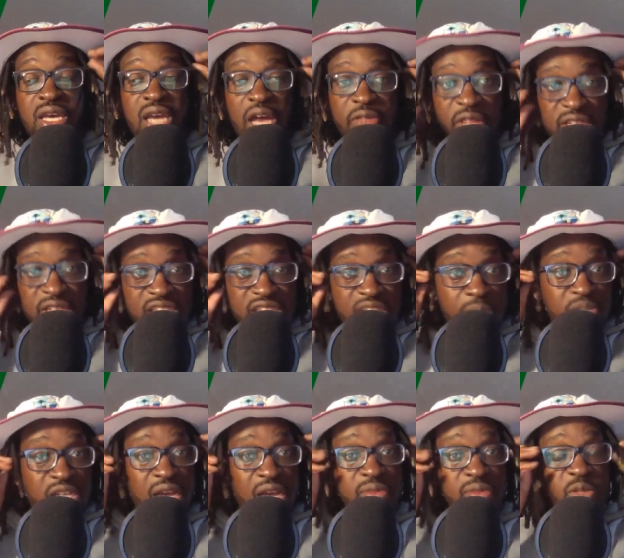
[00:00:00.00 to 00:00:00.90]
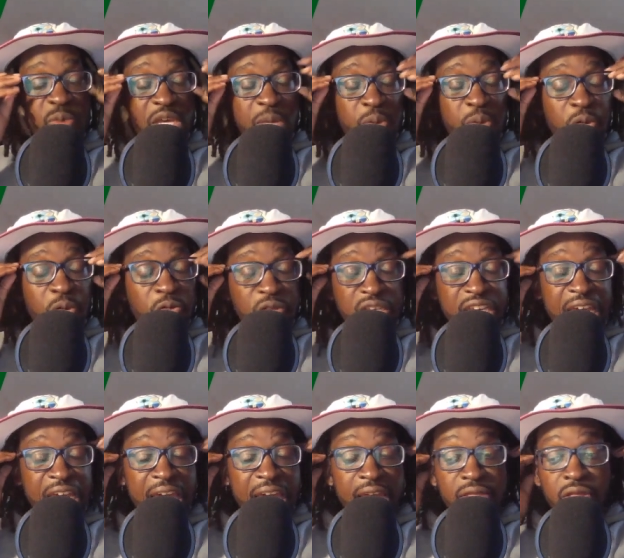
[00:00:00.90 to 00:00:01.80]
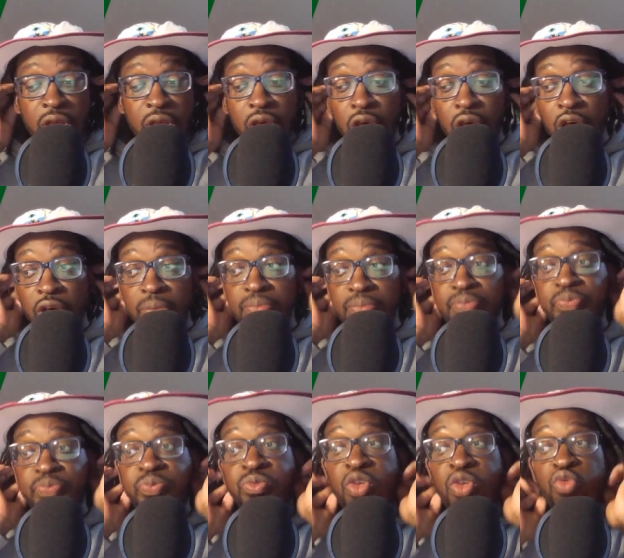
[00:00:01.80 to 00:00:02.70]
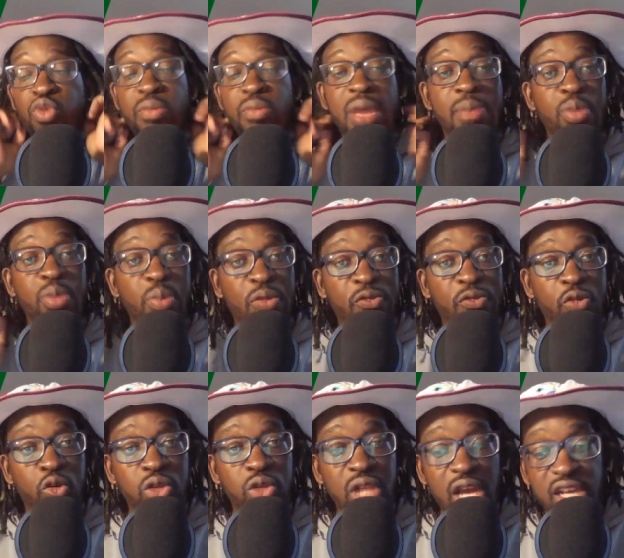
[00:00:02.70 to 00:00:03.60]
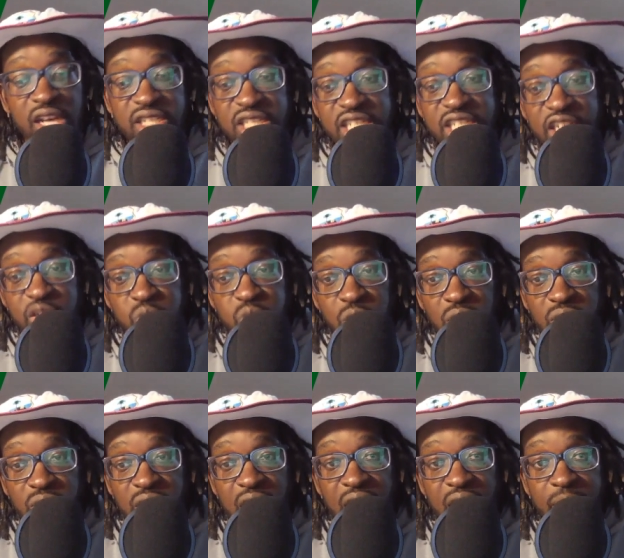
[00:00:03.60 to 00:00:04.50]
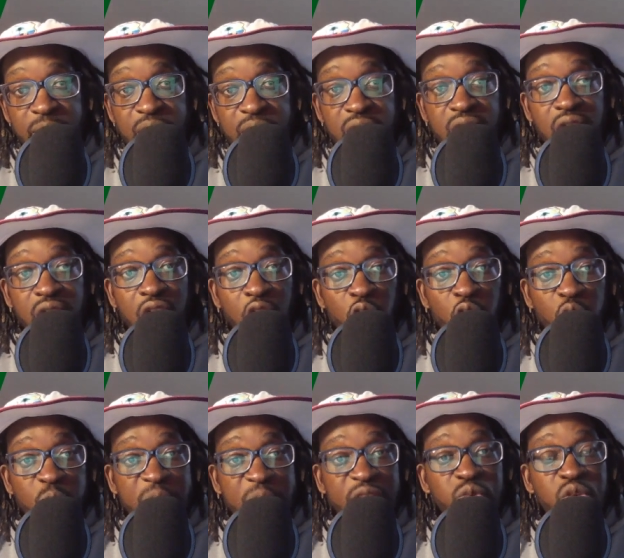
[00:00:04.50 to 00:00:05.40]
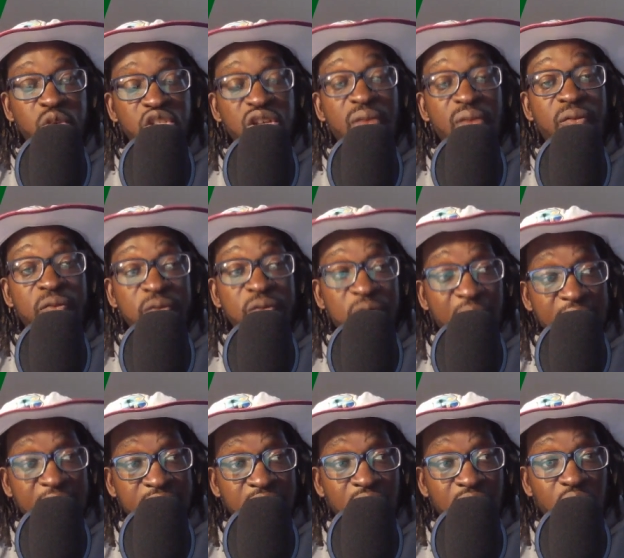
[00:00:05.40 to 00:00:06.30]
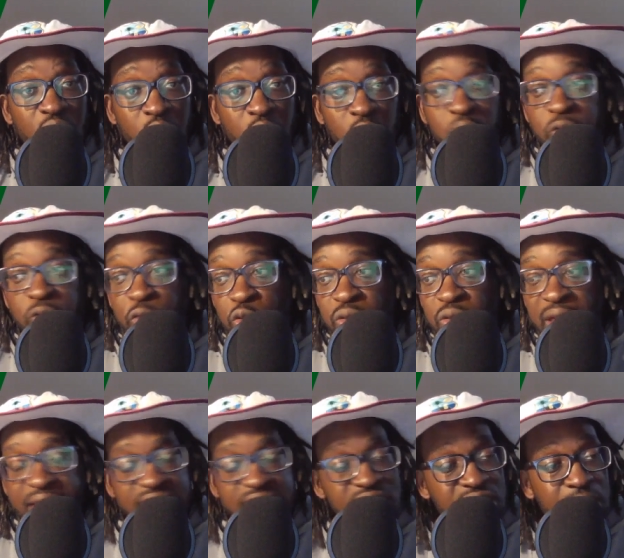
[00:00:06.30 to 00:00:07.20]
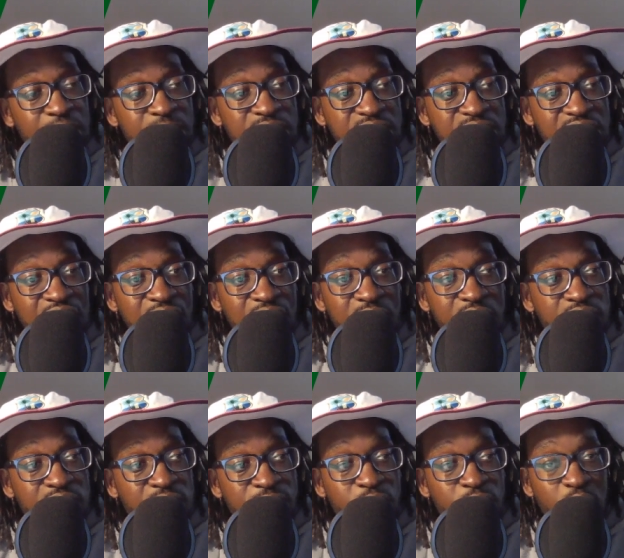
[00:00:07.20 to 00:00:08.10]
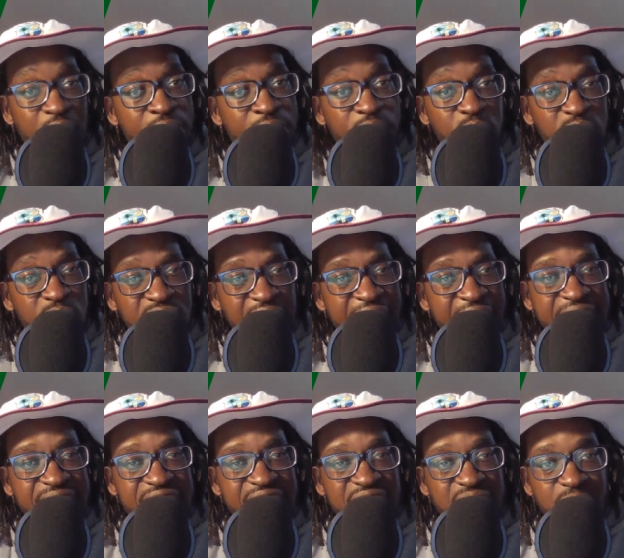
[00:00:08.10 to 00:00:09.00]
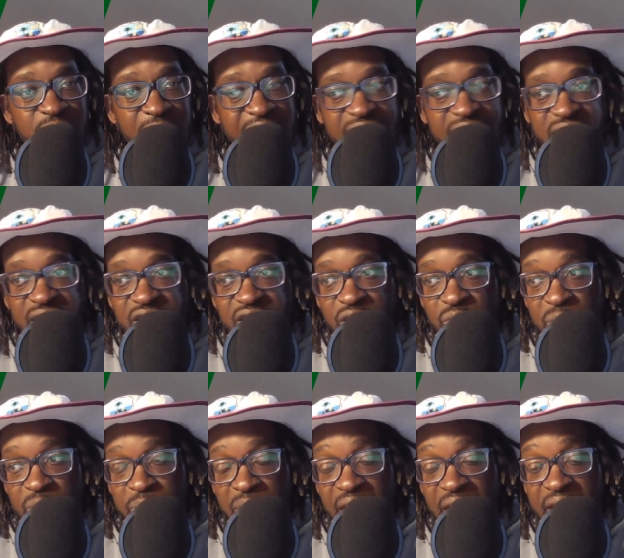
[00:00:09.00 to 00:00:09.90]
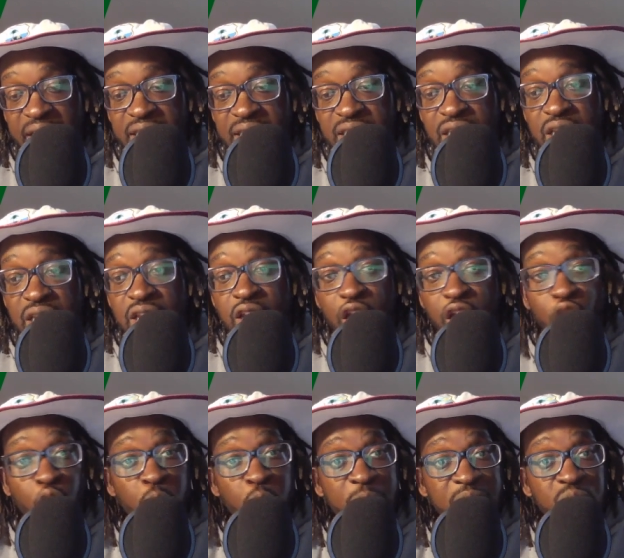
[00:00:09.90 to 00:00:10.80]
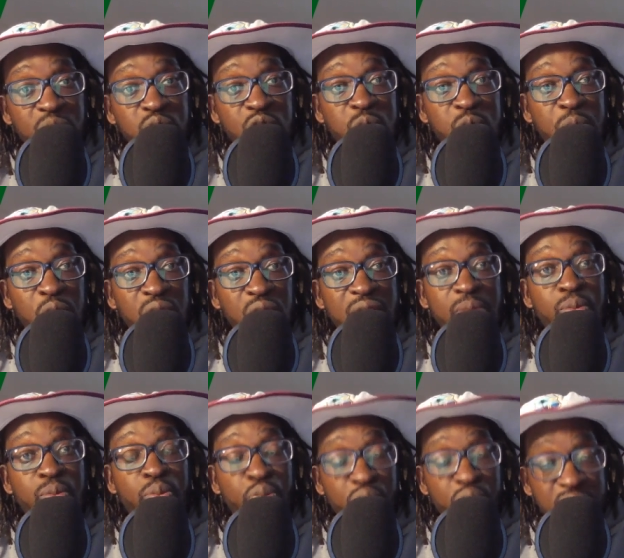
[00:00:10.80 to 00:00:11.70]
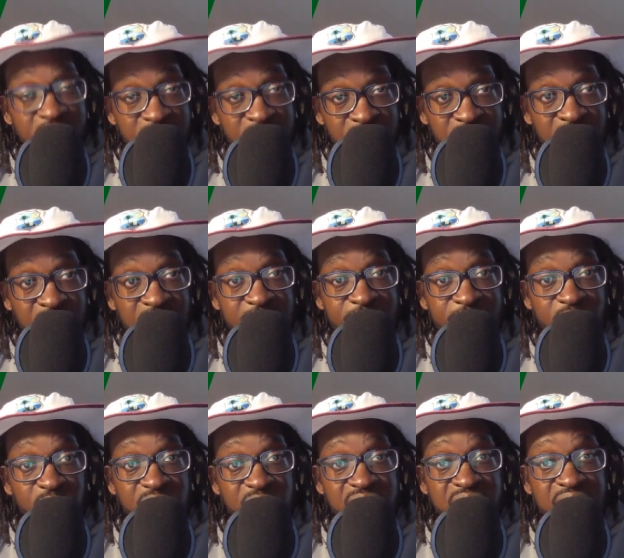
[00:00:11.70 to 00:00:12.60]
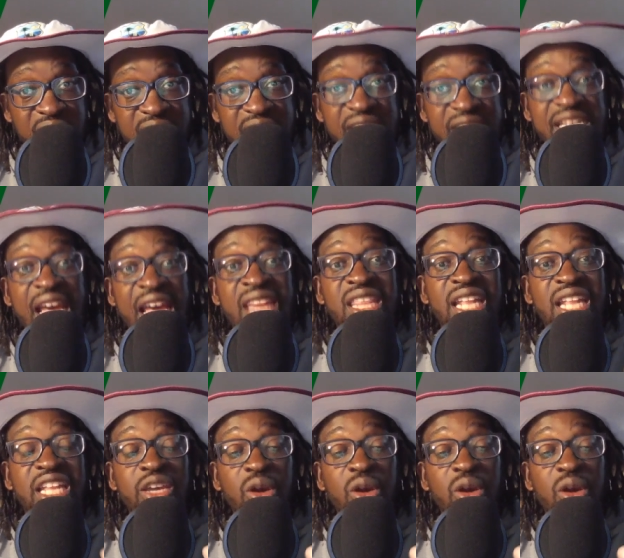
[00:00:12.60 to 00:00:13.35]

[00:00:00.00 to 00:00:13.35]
I think sometimes people forget that. Um, remember before last year's World Cup, Obed was on fire all through that summer series of whatever it was, 18 matches that we played. Obed was bowling brilliantly for the West Indies, and then he